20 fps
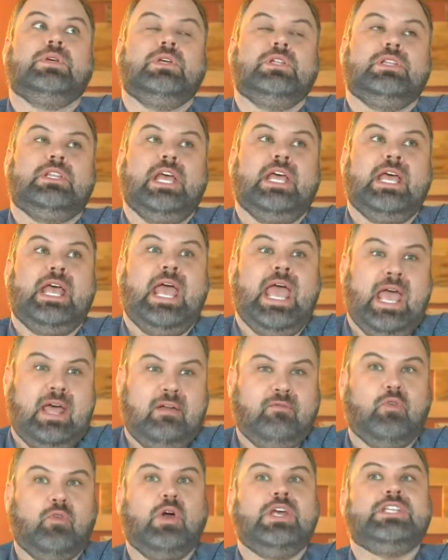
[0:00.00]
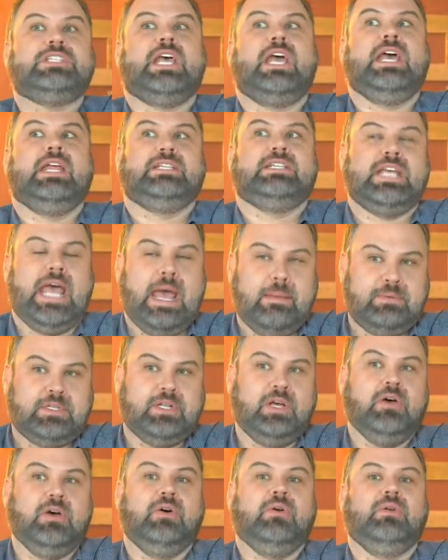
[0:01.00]
They hand voice and tap
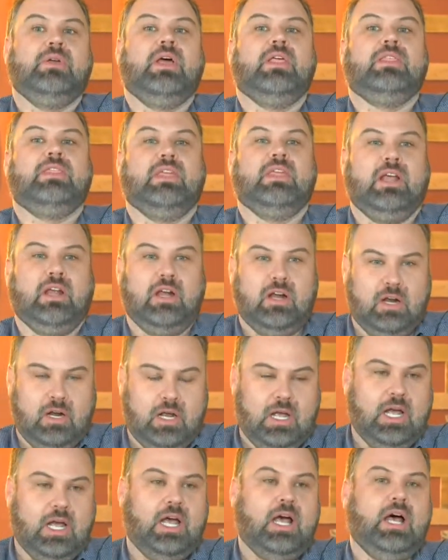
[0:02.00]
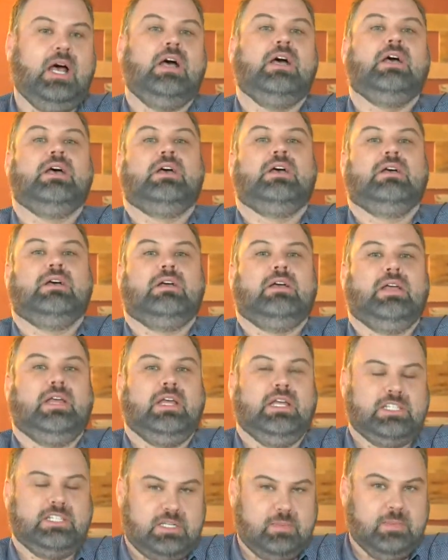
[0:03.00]
tone their
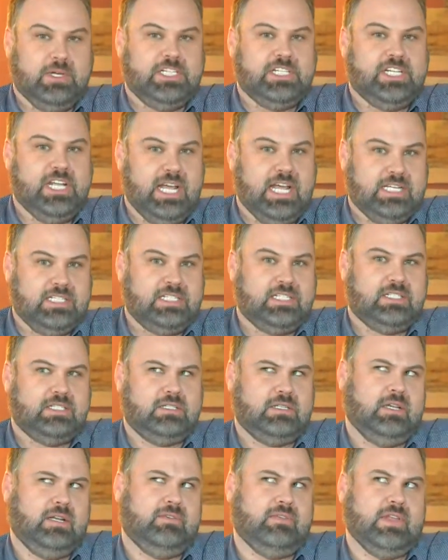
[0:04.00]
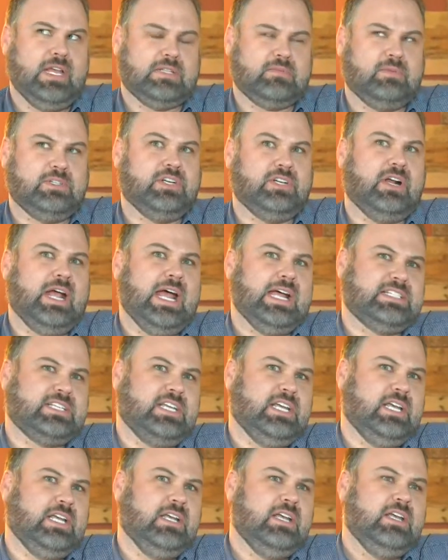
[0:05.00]
instruments, yes, if that's what you're
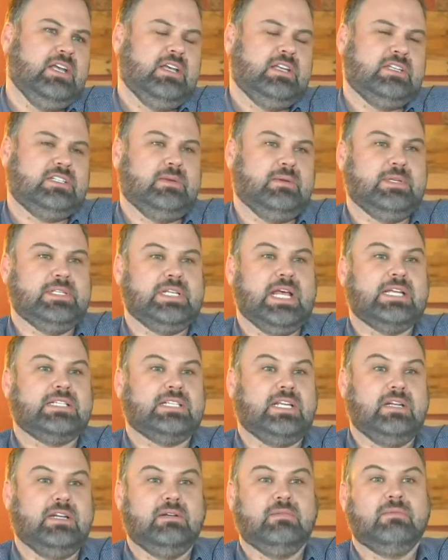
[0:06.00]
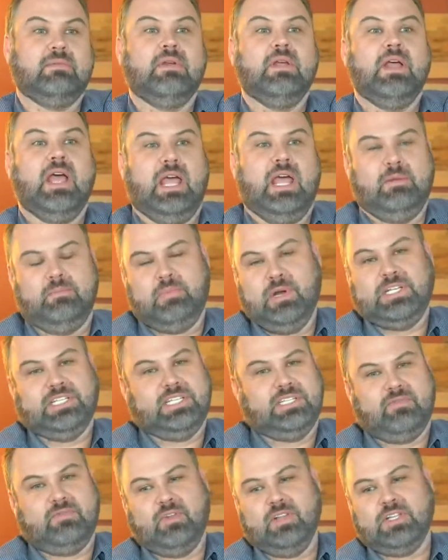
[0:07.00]
asking. Somebody's asking. And
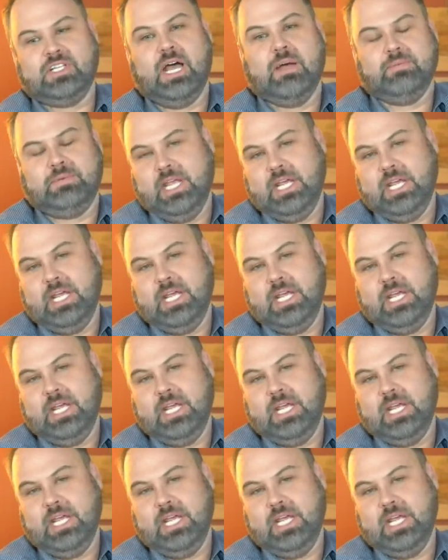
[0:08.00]
braces for the top.